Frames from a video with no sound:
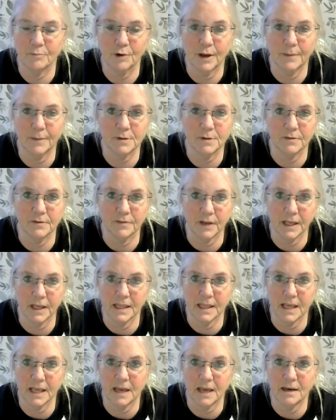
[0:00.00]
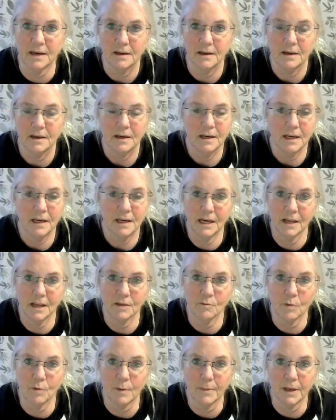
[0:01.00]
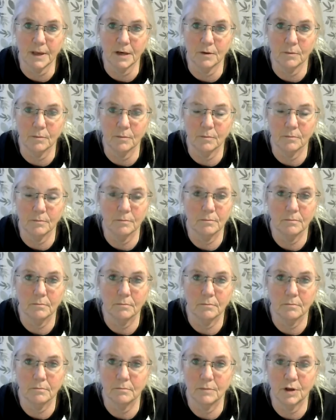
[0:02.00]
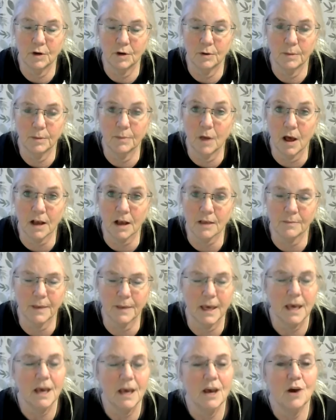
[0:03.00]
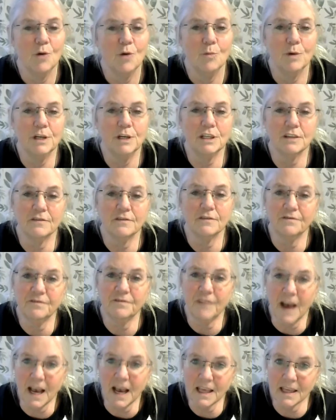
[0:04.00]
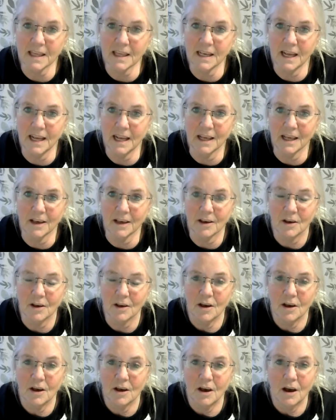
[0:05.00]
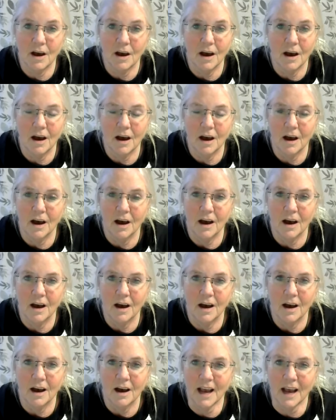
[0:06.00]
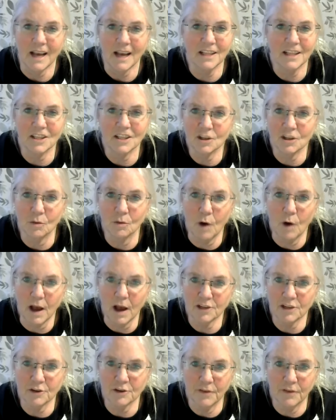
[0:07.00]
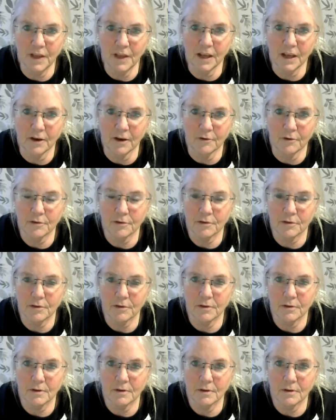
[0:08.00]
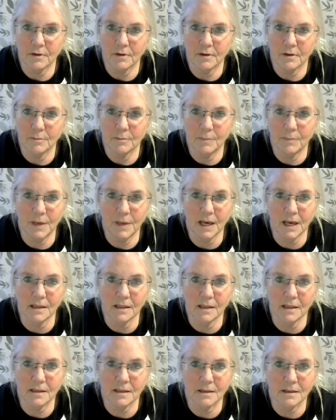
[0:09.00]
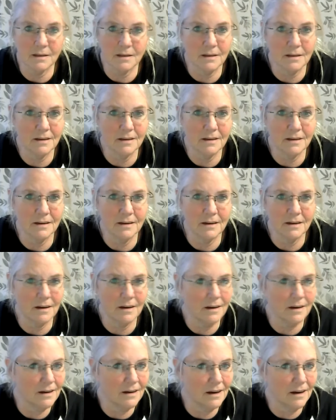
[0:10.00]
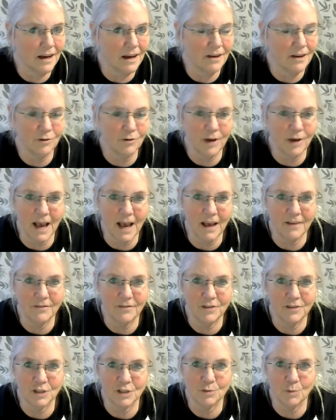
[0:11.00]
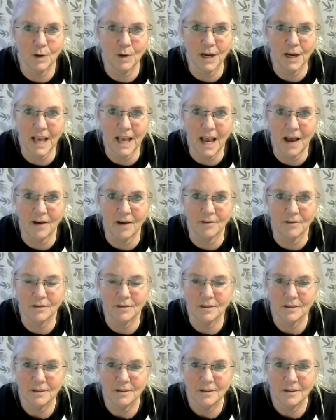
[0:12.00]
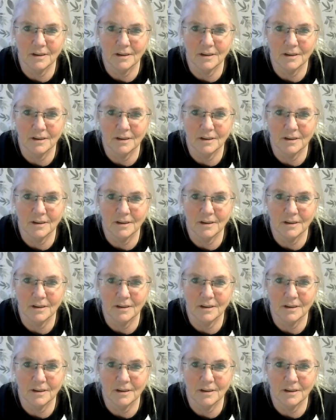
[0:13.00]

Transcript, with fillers: preemptively said he doesn't want me to, you know, he blocks me, which is fascinating. I can still watch your videos. because I don't have just one account.